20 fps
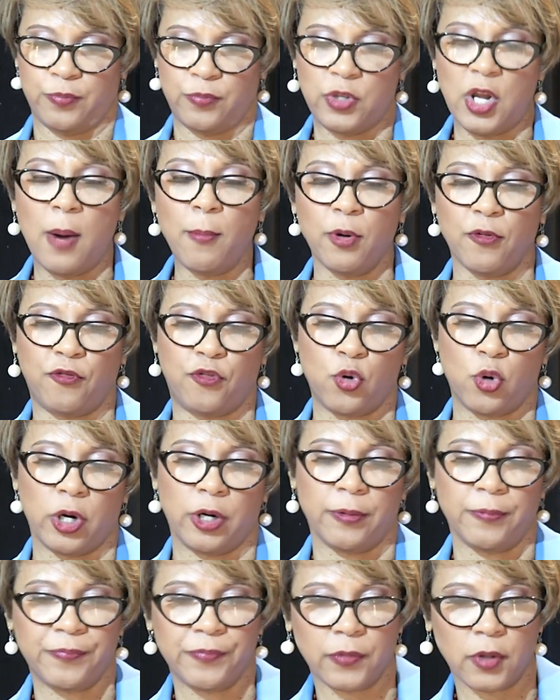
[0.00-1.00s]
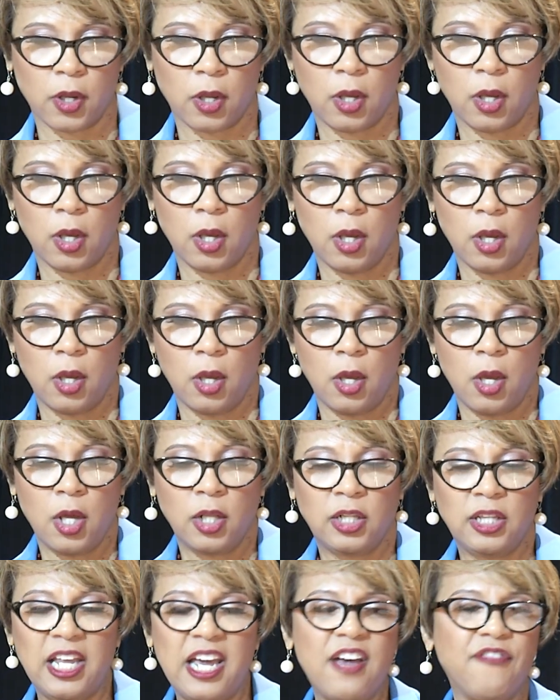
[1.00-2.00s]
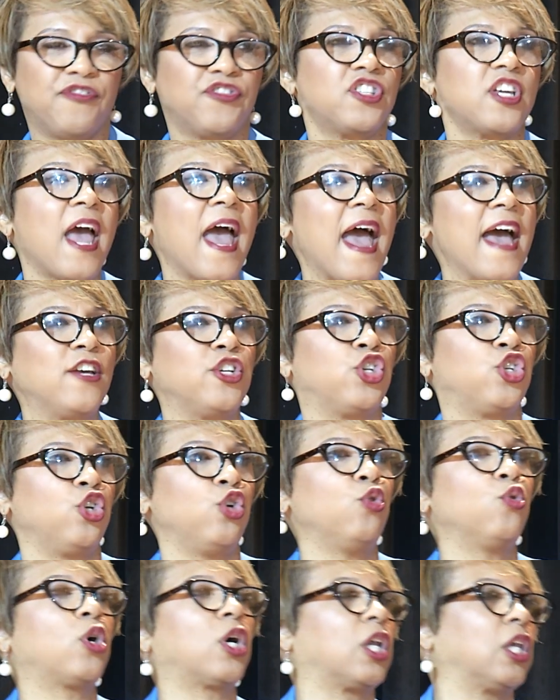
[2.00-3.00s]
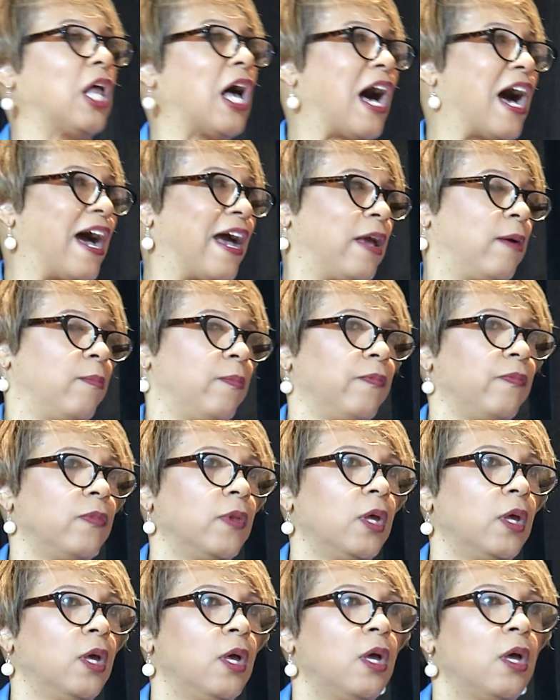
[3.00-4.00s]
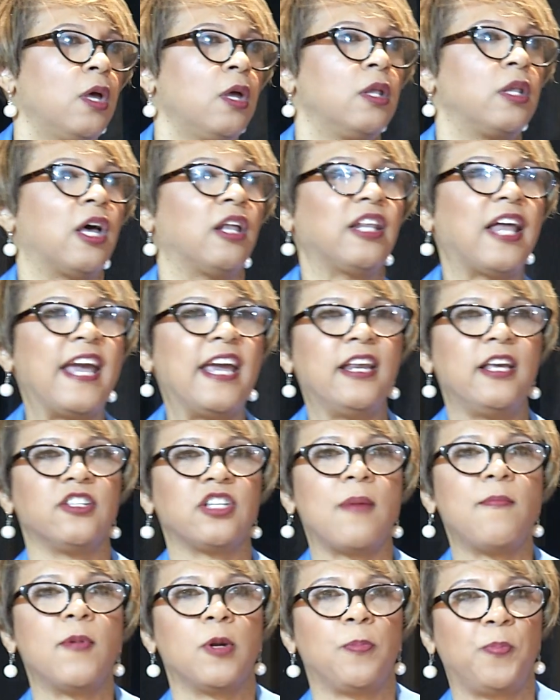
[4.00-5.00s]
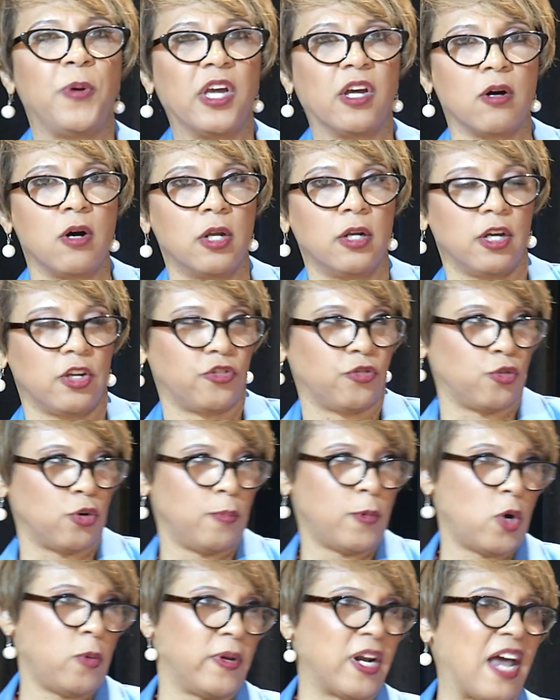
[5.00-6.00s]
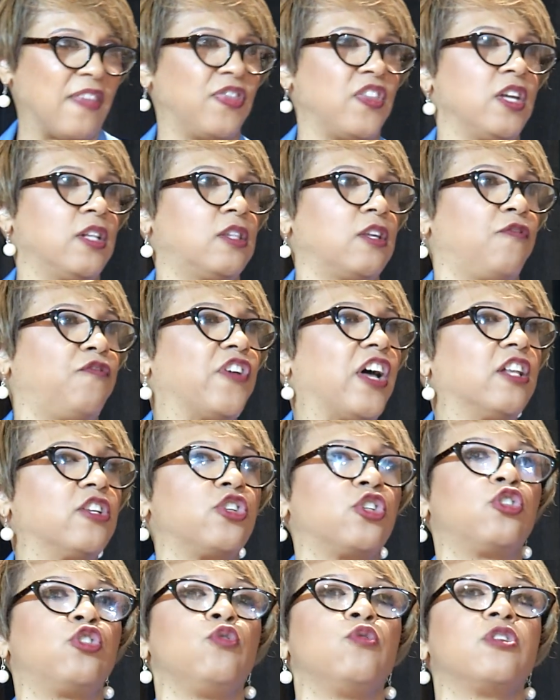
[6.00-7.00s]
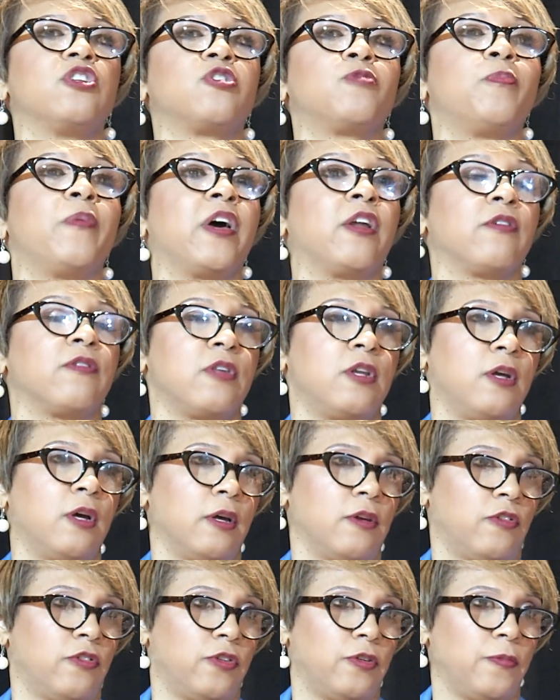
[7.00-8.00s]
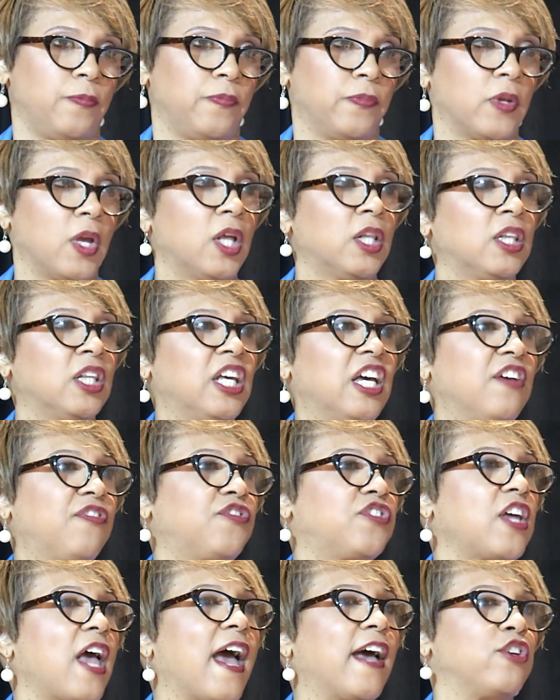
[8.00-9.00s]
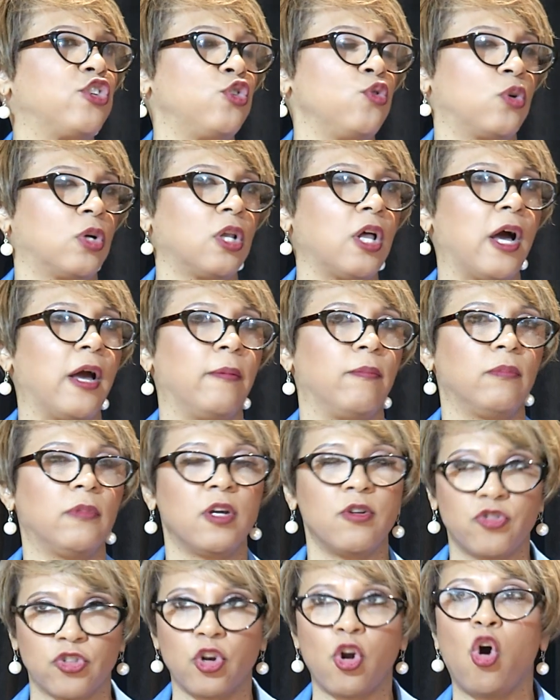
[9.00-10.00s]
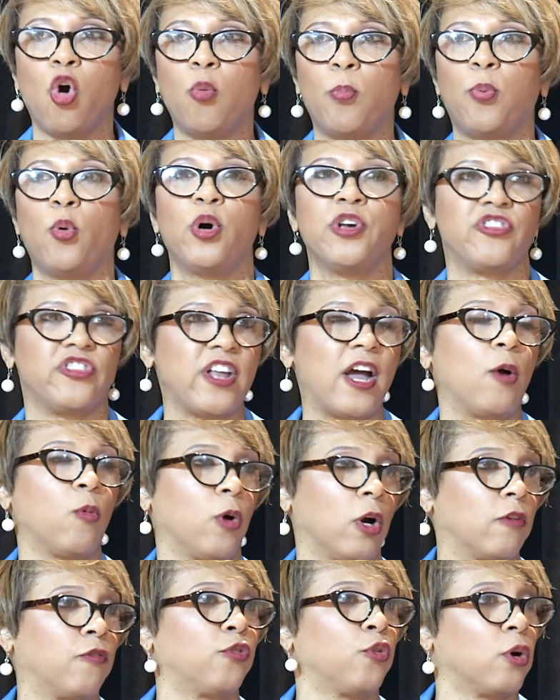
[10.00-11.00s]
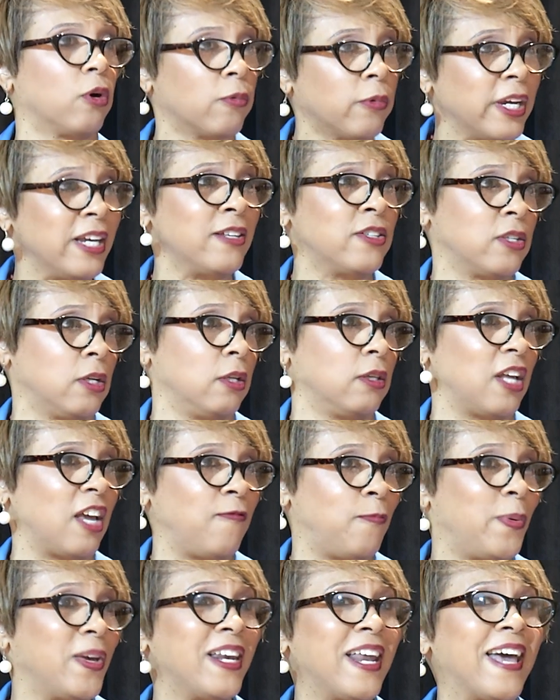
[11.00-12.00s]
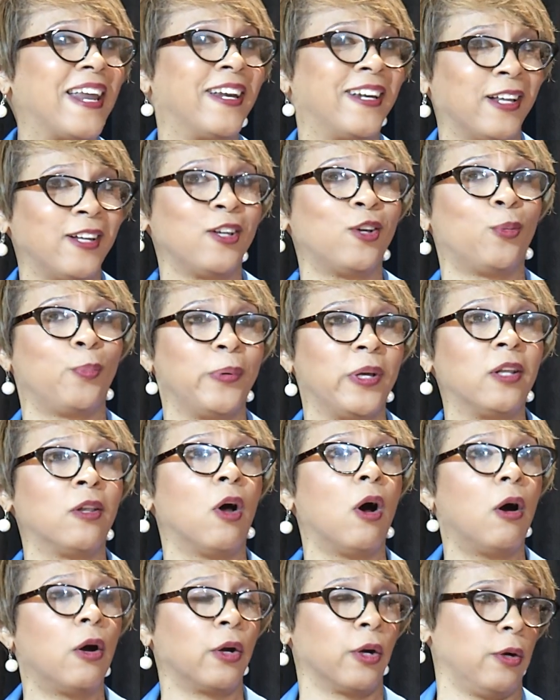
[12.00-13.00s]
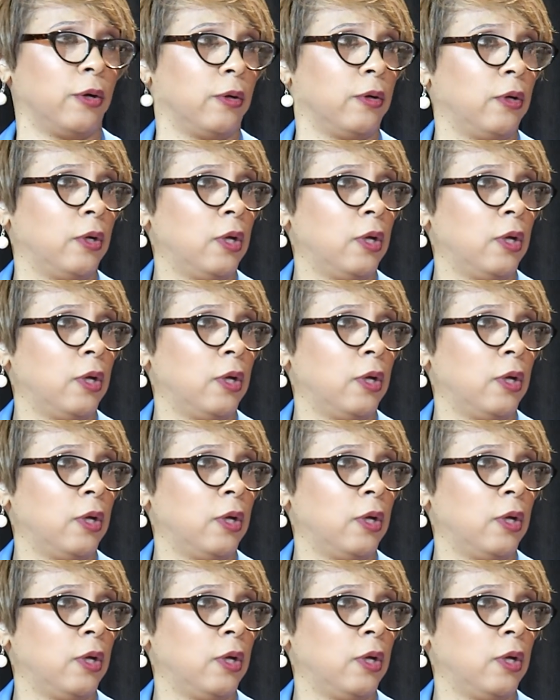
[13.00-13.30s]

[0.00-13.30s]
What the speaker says: Number four, lift as you climb. Now, ladies, I'm going to pick on us for a moment. I think the fellas do this better than us. Lift as you climb. There's an old boys network for a reason. They've been at it a little bit longer.